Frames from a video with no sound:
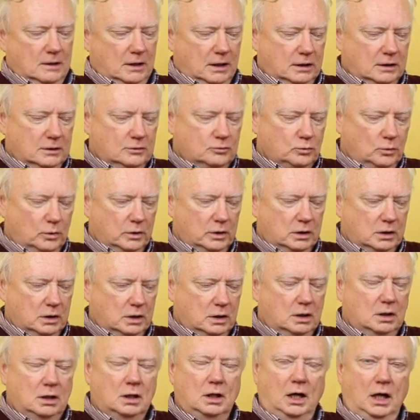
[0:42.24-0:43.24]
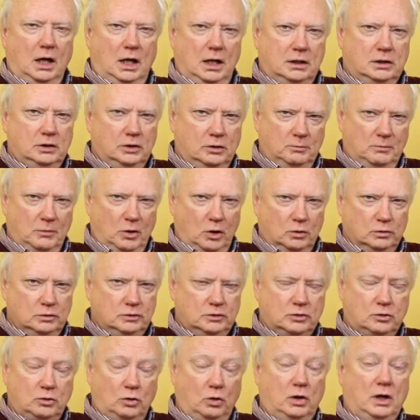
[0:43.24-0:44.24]
And this word
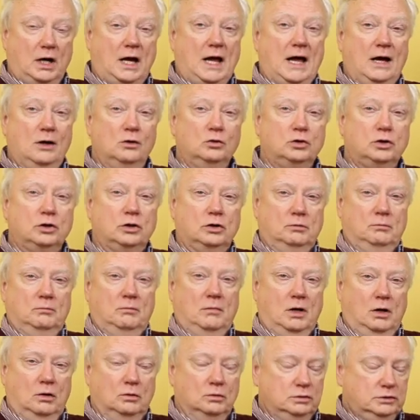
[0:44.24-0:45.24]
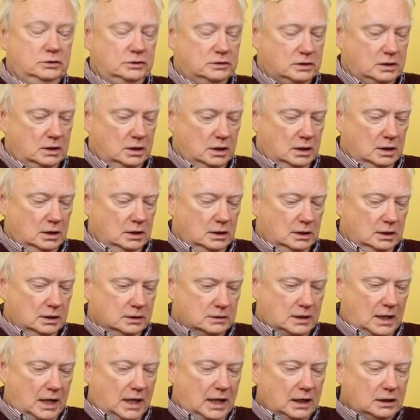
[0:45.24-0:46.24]
uttermost or outermost
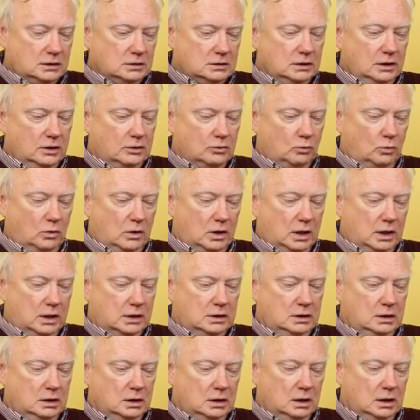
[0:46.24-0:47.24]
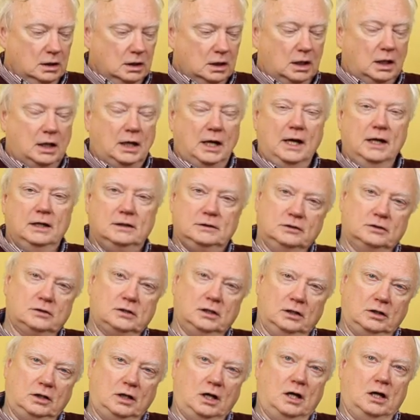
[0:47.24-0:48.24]
is actually the word
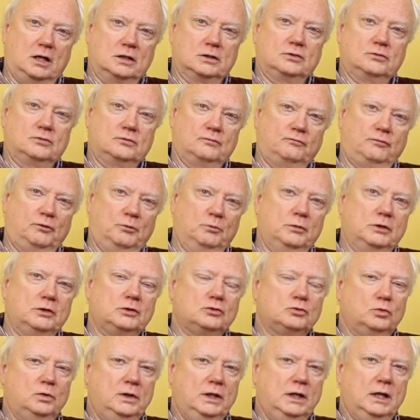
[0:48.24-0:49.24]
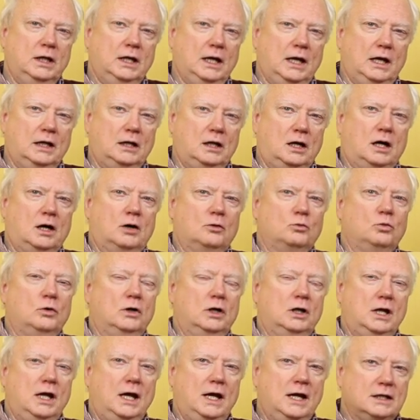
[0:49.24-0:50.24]
eschatos, from which we get our
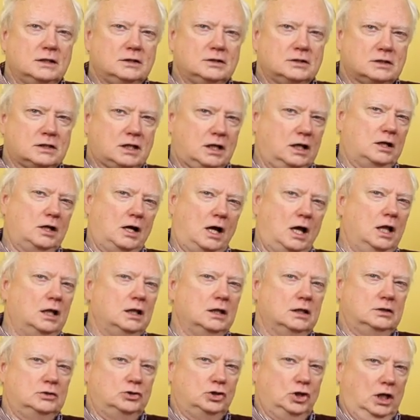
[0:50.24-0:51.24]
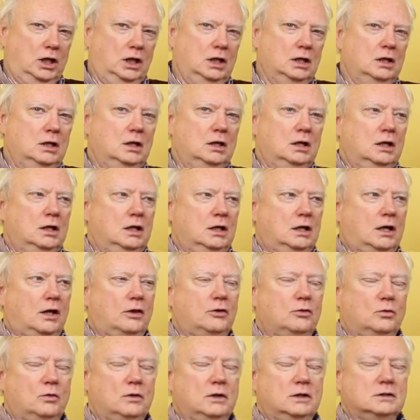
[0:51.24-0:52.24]
word eschatology. In
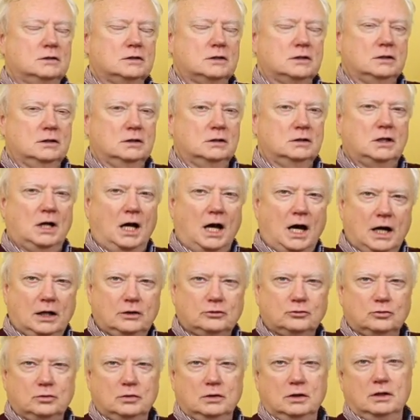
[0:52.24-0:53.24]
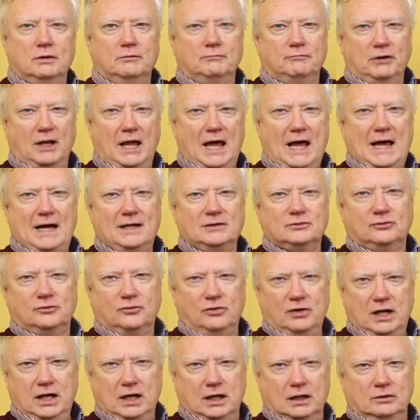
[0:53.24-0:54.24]
other words, the doctrine of
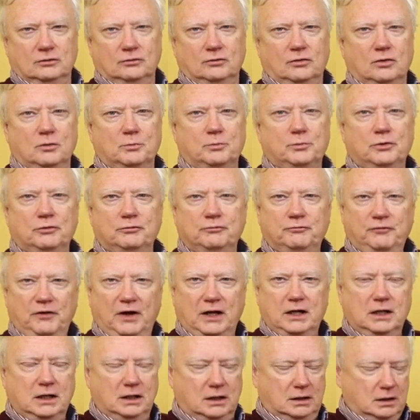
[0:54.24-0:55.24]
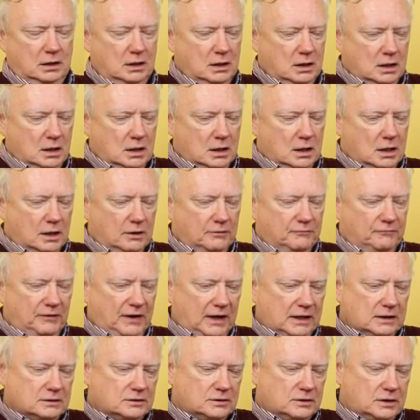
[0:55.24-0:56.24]
last things, the prophetic
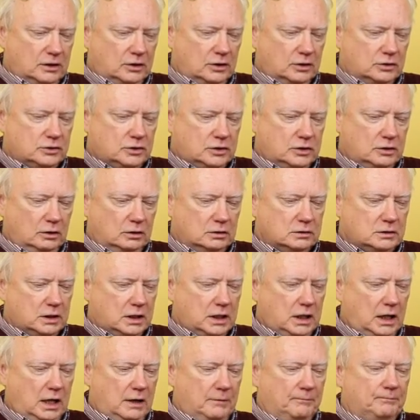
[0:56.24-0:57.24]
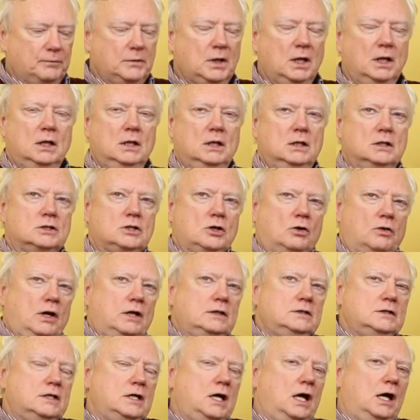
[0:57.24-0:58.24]
events that are still to come. So
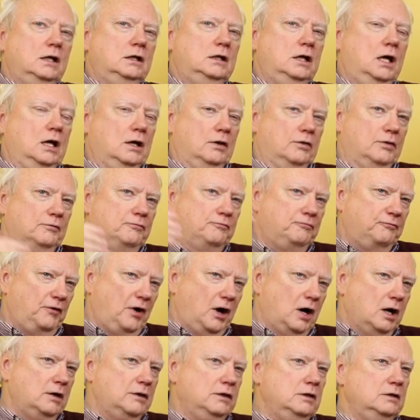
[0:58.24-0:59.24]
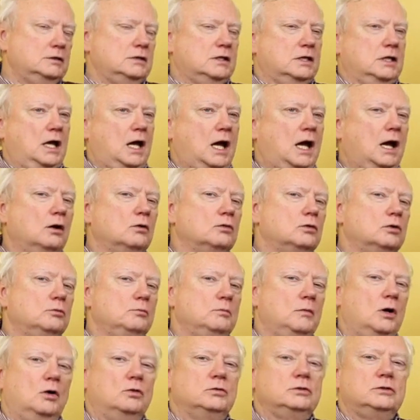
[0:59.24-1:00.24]
that's the idea, the farthest, the
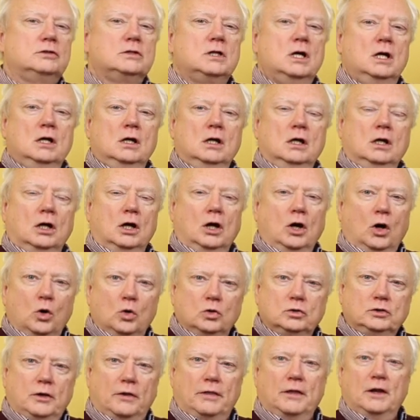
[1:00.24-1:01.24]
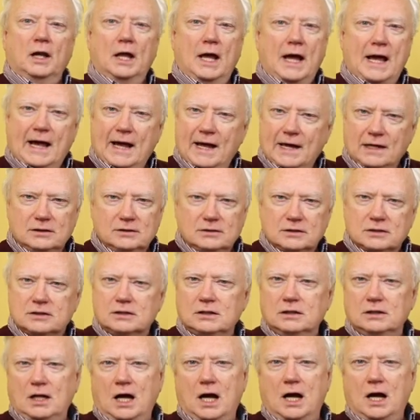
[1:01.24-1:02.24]
outermost, go to the
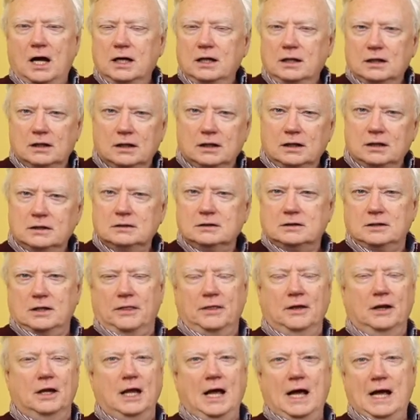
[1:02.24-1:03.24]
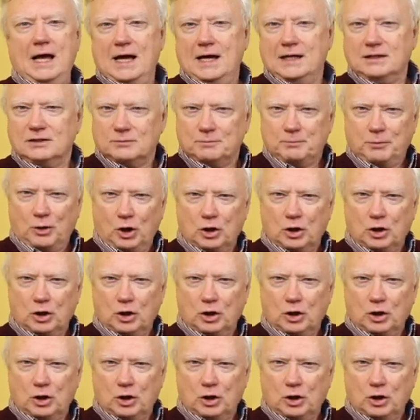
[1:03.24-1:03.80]
last island, to the last